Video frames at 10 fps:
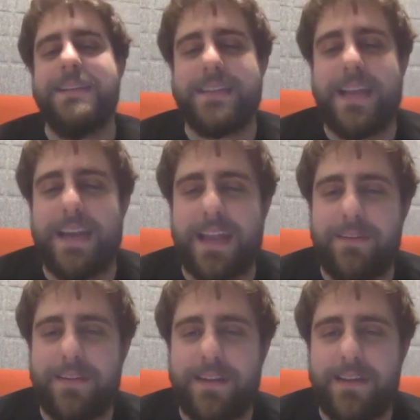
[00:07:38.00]
to kind of
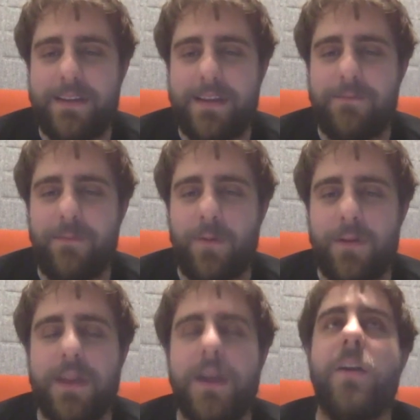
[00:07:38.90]
get
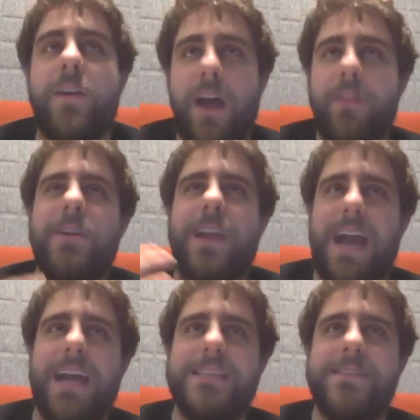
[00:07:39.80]
forward there. Are there other
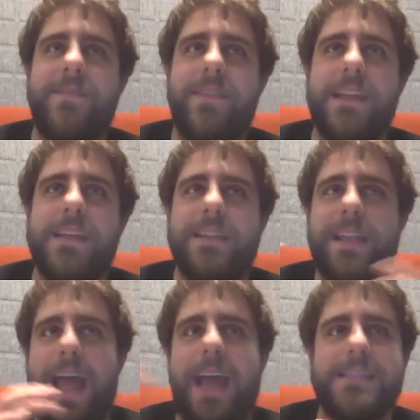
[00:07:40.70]
kinds of things, little
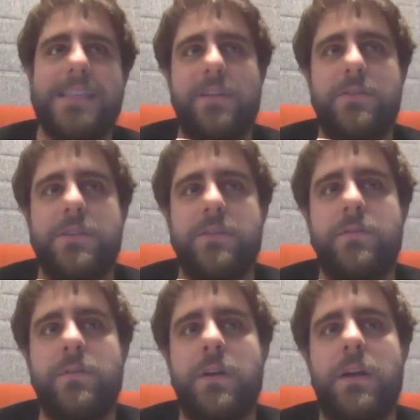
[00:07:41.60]
hacks that you
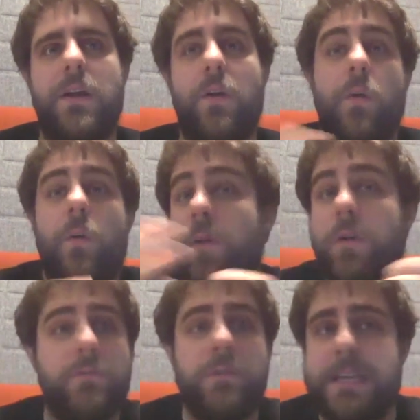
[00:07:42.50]
do,
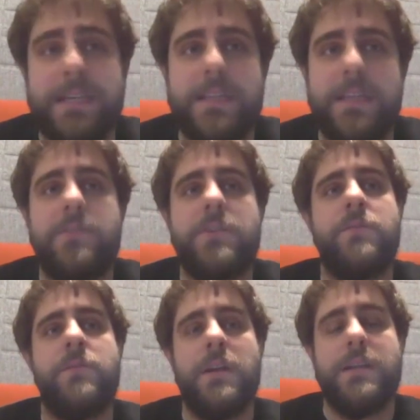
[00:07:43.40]
or routines that you
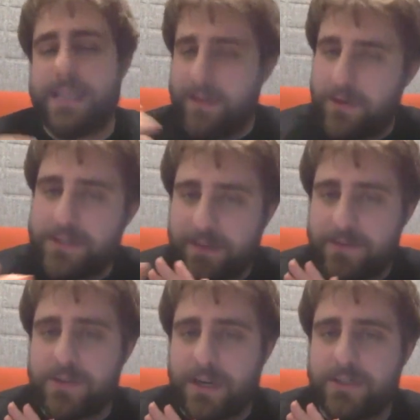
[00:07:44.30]
do to give yourself
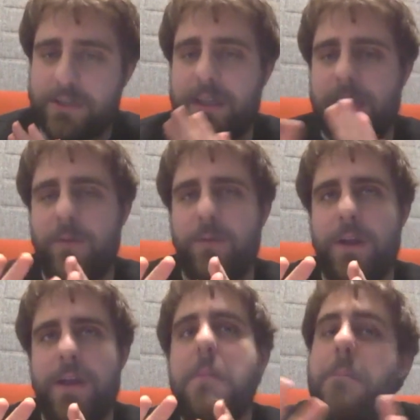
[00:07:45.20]
structure, that you
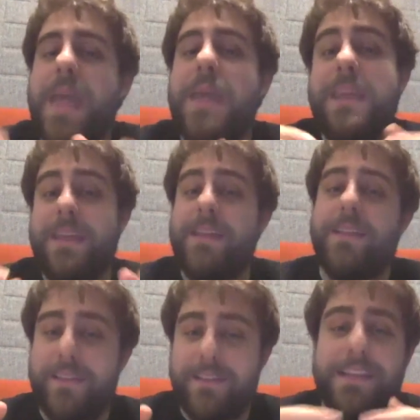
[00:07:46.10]
maybe
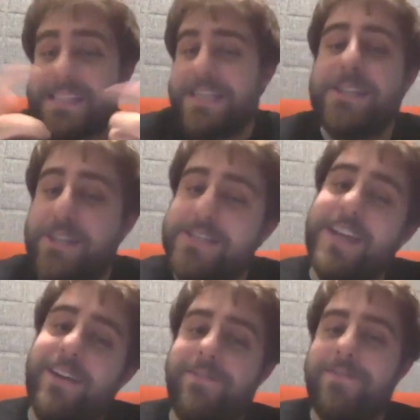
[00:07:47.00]
listening to
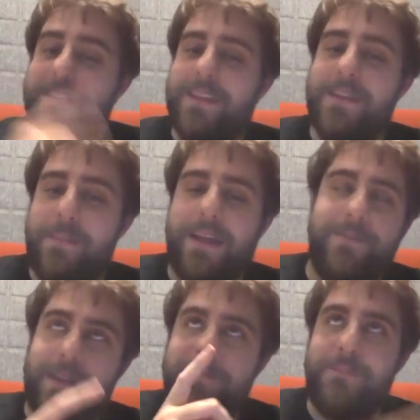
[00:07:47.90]
yourself
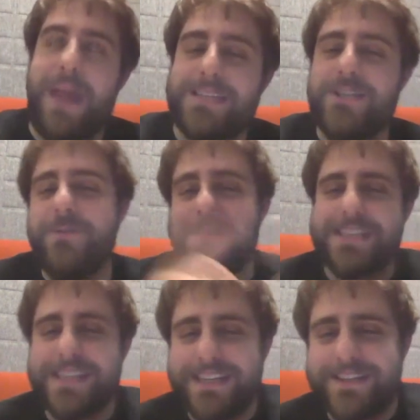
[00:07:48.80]
if past you was
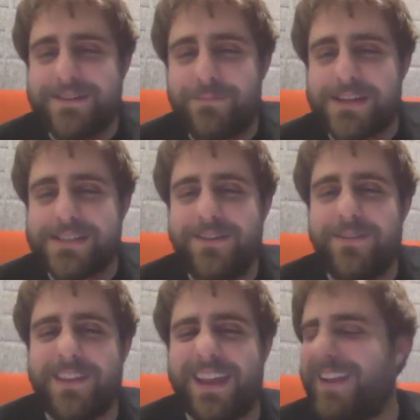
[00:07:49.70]
listening to present you
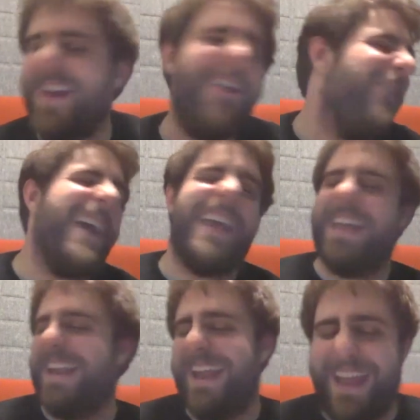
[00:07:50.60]
thinking, no way
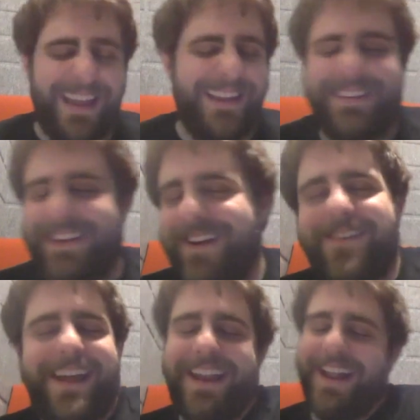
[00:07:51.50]

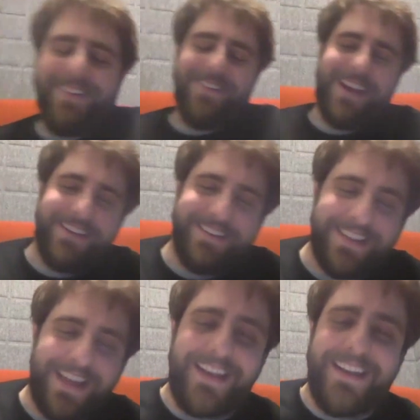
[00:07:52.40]
in hell would I do
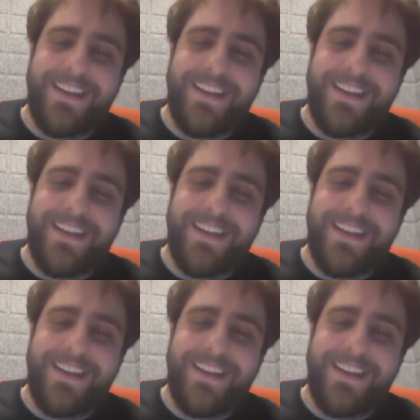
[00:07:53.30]
that?